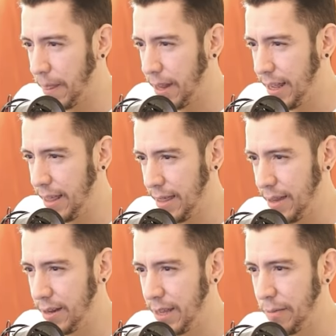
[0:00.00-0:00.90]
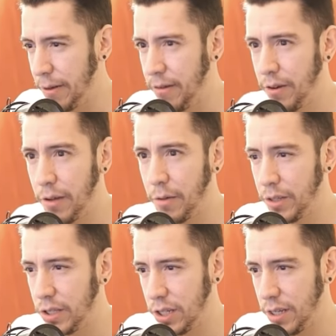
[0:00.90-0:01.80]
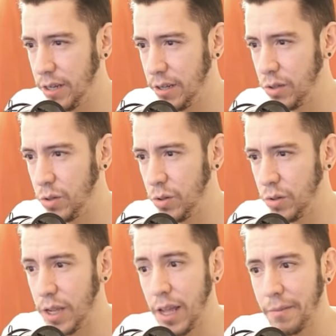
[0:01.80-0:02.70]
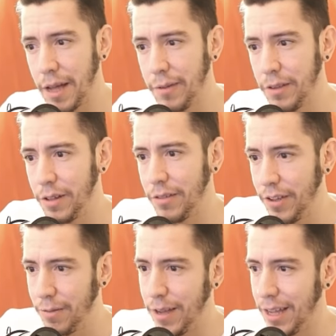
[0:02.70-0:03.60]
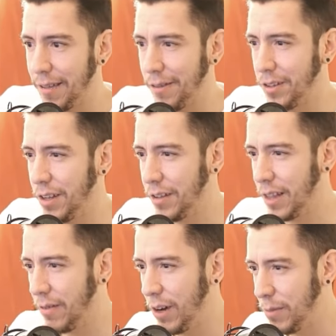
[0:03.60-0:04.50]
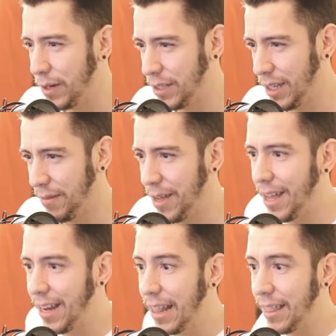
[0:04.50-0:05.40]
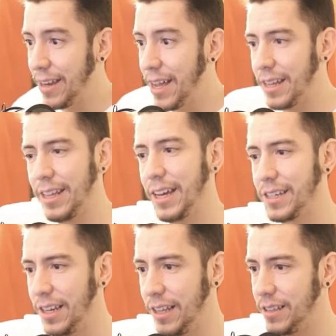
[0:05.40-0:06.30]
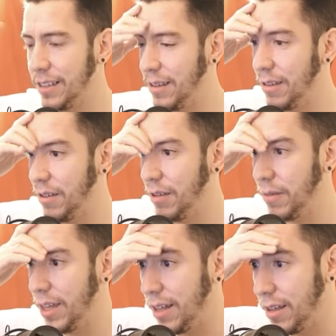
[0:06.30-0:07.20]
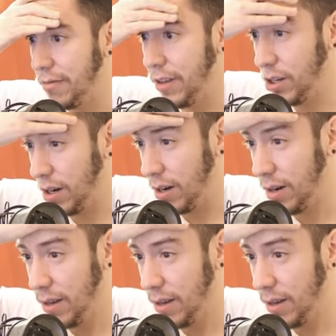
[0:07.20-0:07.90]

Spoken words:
Nathan, hey Pablo, I wanted to say I'm happy with the feedback I've gotten on the developer team. Hey Nathan, yeah, he actually he made a feature.